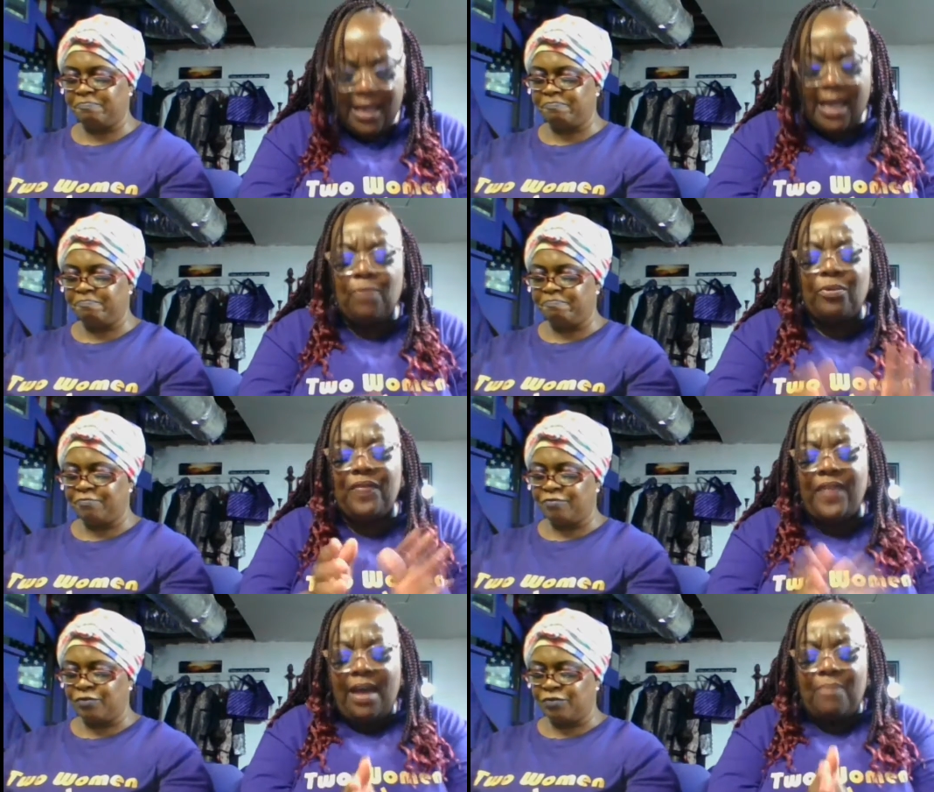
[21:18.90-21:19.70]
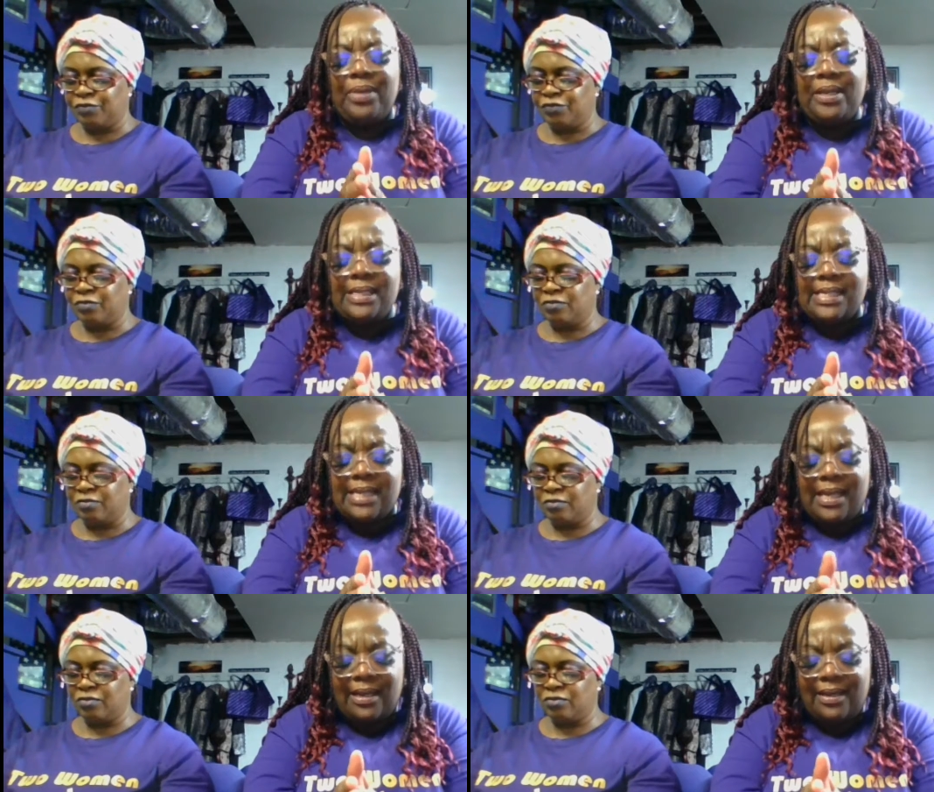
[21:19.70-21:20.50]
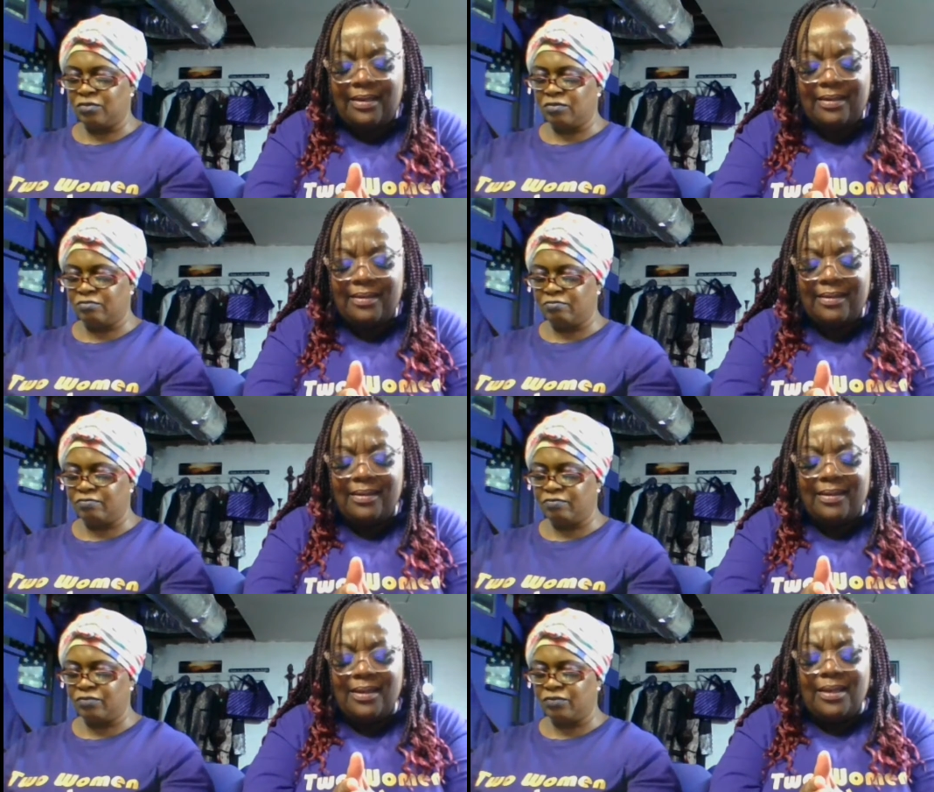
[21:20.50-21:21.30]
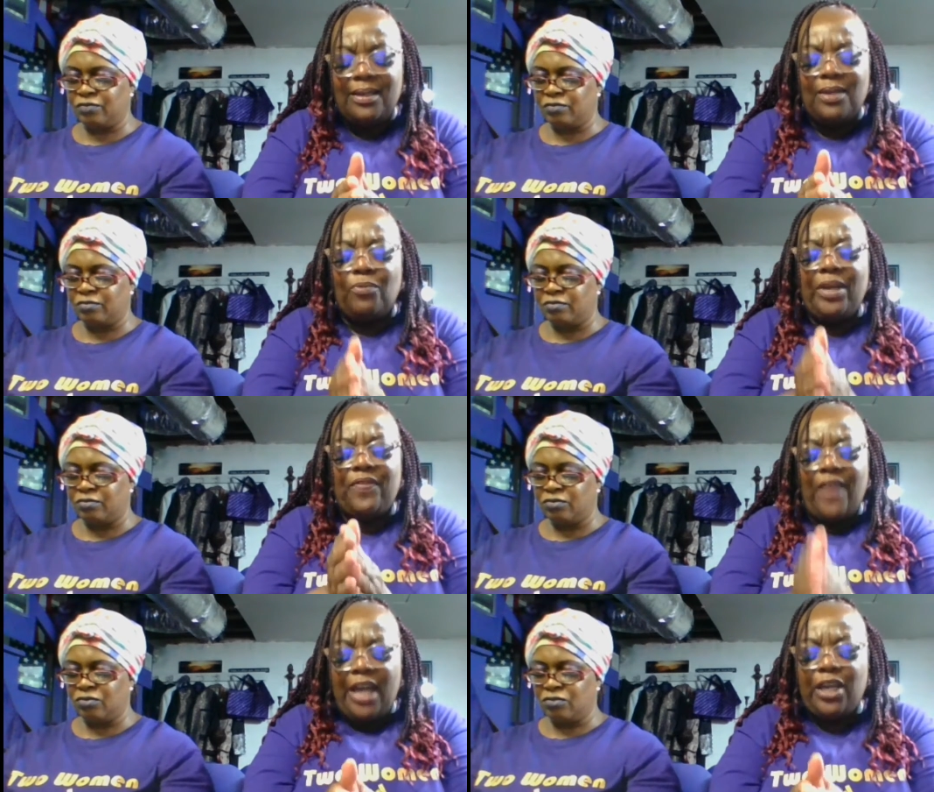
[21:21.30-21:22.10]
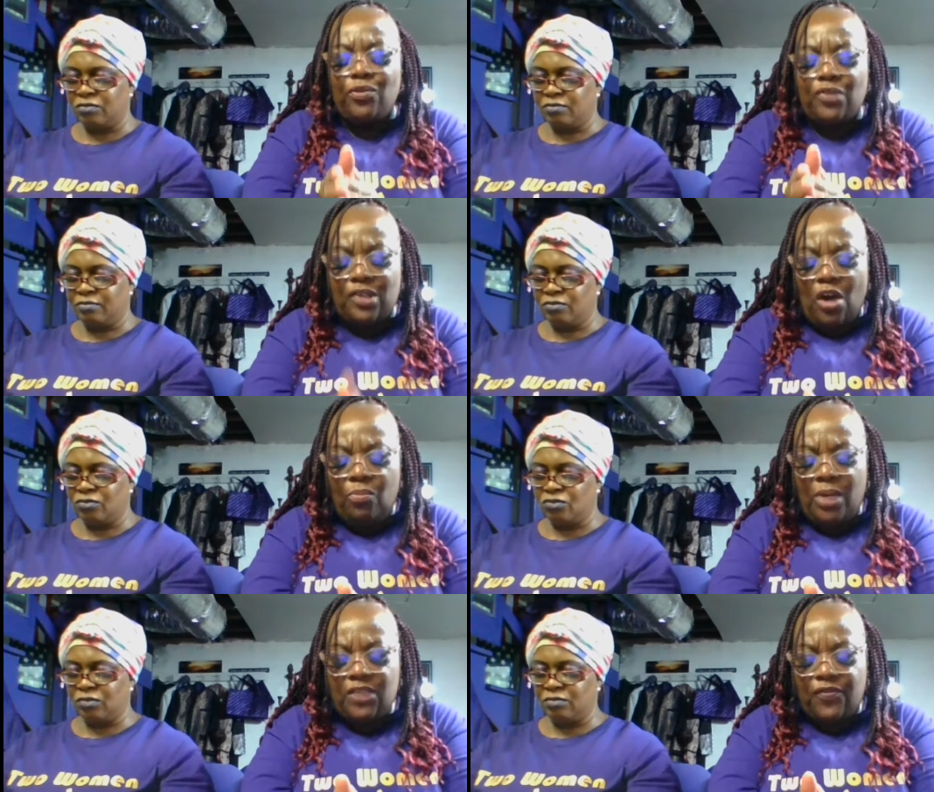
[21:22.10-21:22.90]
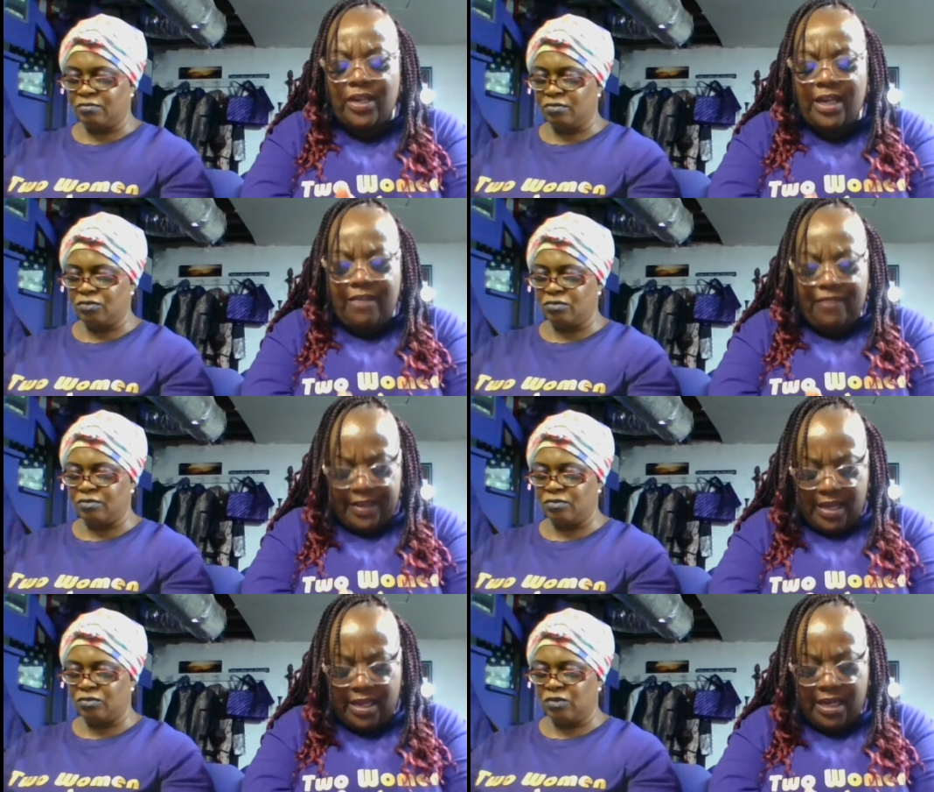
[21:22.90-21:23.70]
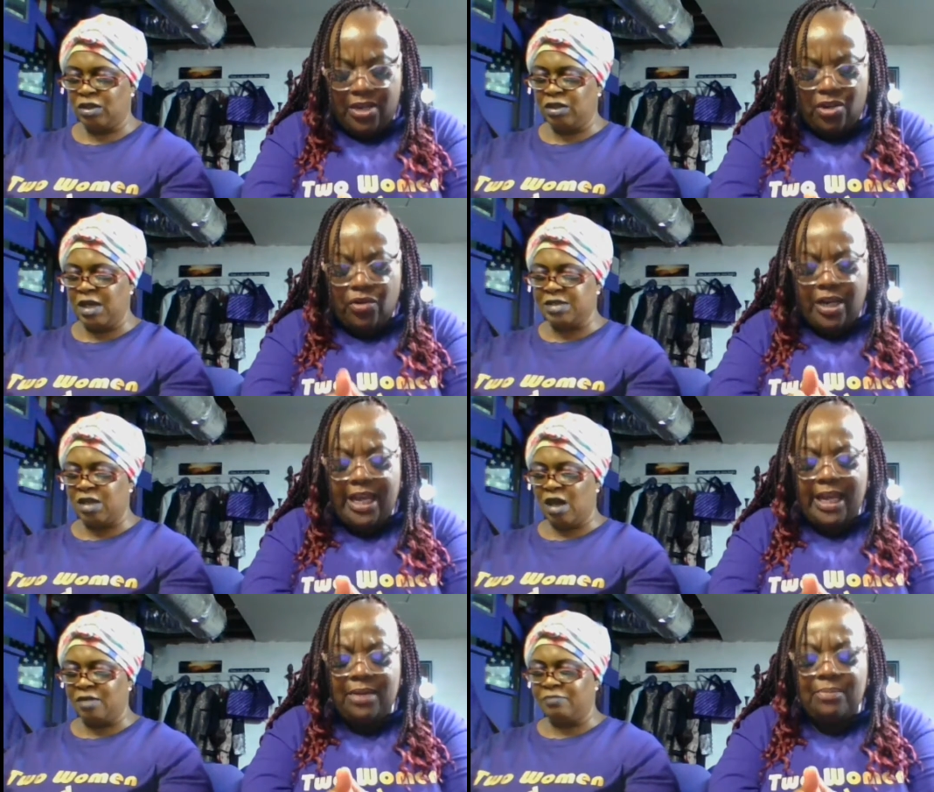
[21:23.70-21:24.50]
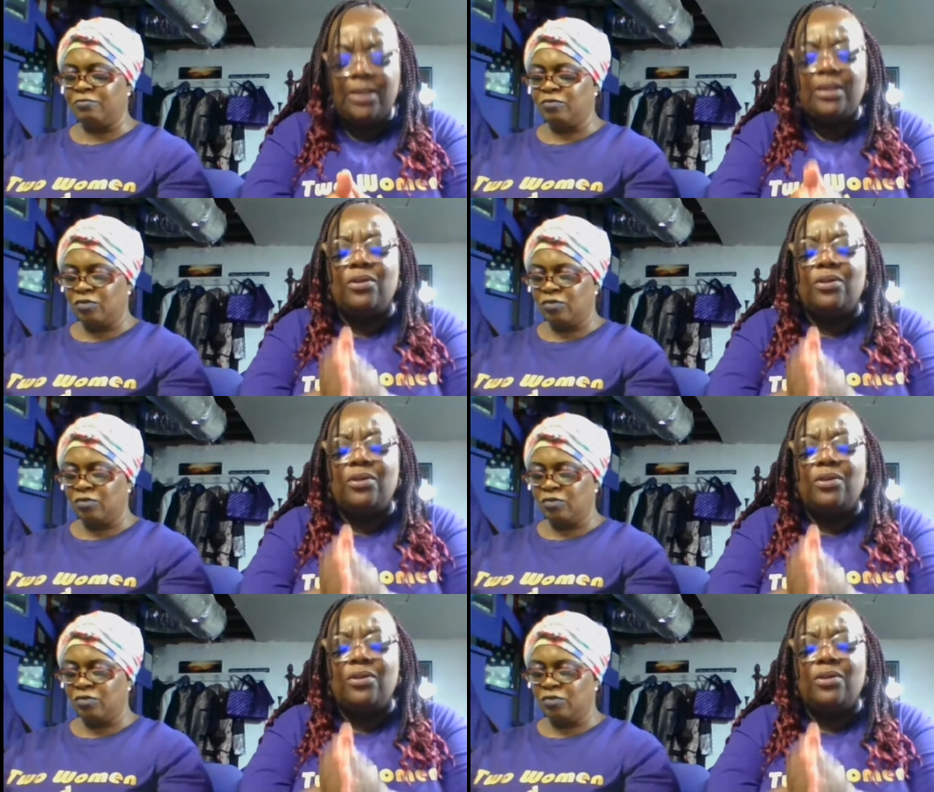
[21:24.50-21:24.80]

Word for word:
Speaker 1: And with that being said, we thank you so much for everything. In your yes, name, God.